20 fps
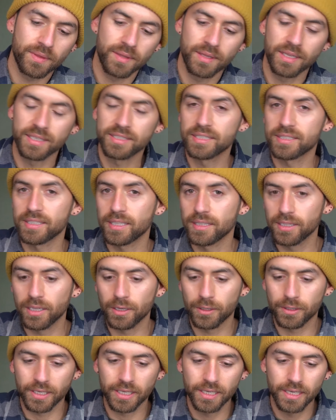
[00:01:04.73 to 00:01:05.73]
this is
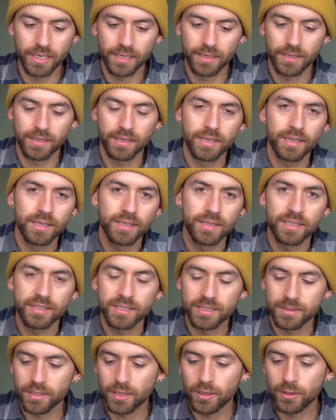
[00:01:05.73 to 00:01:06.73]
unloaded.
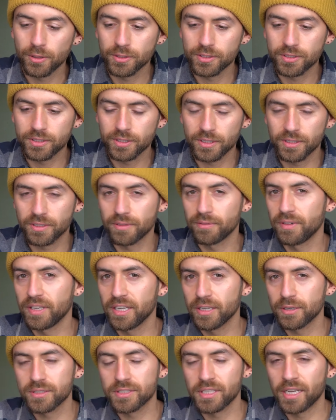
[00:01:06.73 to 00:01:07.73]
This is the holster. The
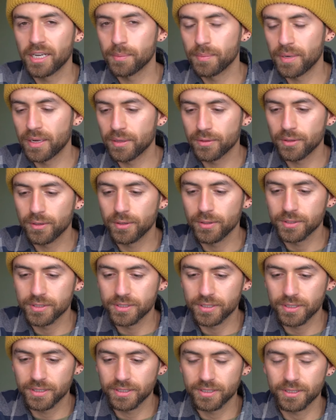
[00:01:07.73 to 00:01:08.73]
video is not about the
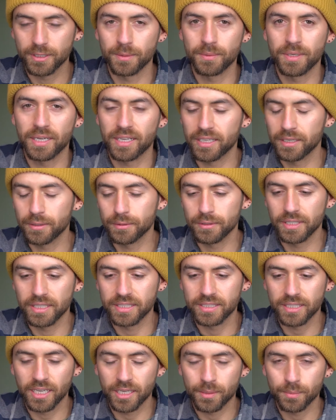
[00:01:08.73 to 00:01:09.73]
holster, so I'm not going to really
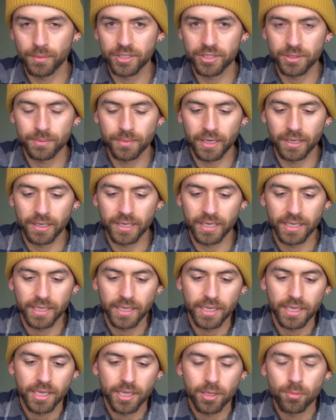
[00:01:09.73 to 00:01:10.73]
talk much about it.
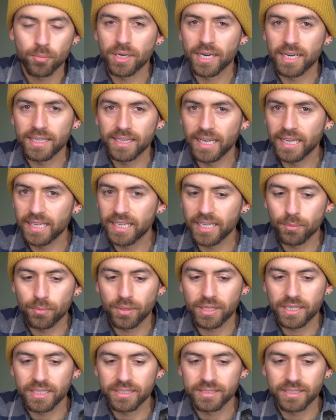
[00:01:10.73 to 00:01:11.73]
But I like it
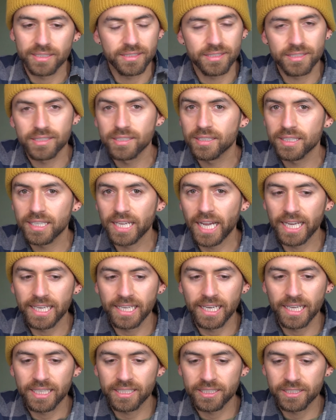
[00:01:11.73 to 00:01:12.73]
because it's
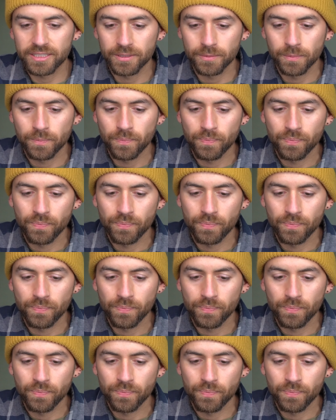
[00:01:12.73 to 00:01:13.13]
Kydex,